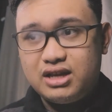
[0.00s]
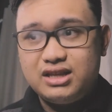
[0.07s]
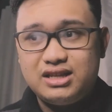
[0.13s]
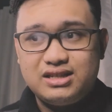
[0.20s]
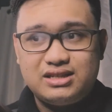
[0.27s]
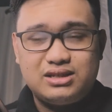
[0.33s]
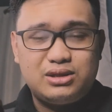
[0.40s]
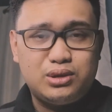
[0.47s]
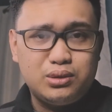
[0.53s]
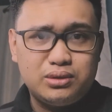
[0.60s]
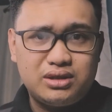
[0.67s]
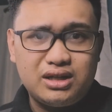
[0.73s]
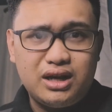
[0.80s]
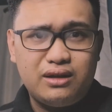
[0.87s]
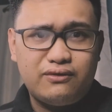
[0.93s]
It is
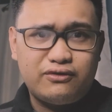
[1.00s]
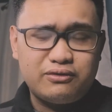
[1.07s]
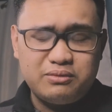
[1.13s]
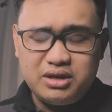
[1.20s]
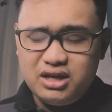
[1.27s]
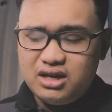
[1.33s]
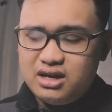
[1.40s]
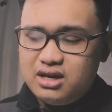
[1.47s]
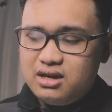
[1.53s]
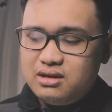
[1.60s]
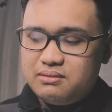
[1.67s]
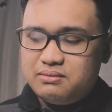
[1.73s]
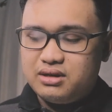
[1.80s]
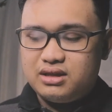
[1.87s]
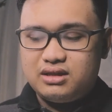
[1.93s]
too tight for me,
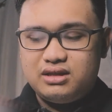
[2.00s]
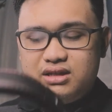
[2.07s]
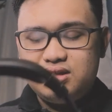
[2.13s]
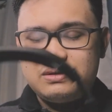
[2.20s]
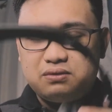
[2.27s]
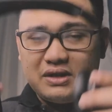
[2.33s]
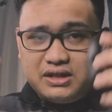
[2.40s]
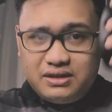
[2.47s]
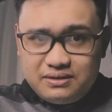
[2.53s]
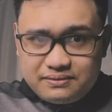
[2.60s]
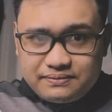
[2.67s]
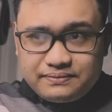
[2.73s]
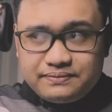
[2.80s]
but this one,